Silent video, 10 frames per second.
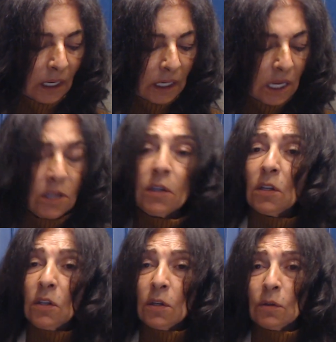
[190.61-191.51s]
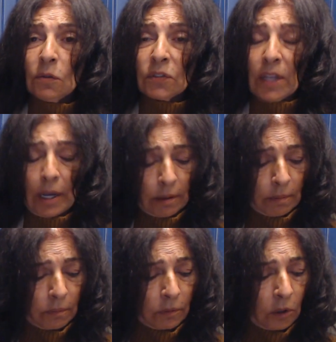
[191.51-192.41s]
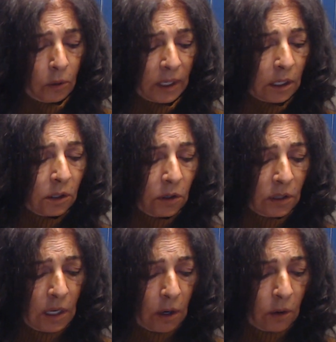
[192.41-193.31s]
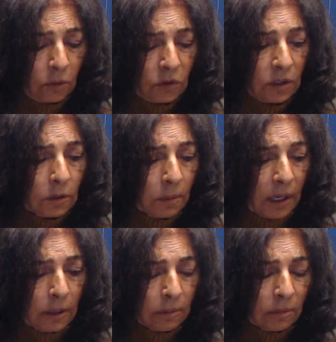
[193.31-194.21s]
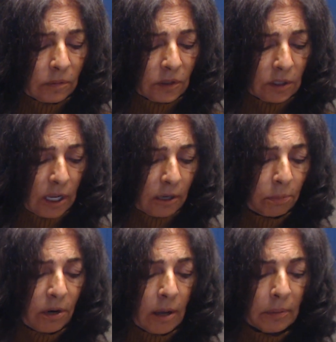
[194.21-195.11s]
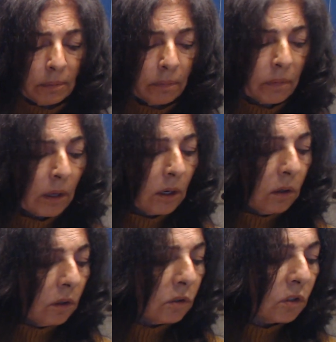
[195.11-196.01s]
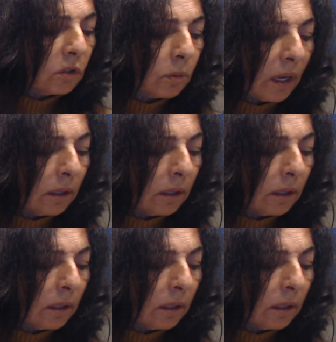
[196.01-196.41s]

Now you can use quick cooking oats as well, which is really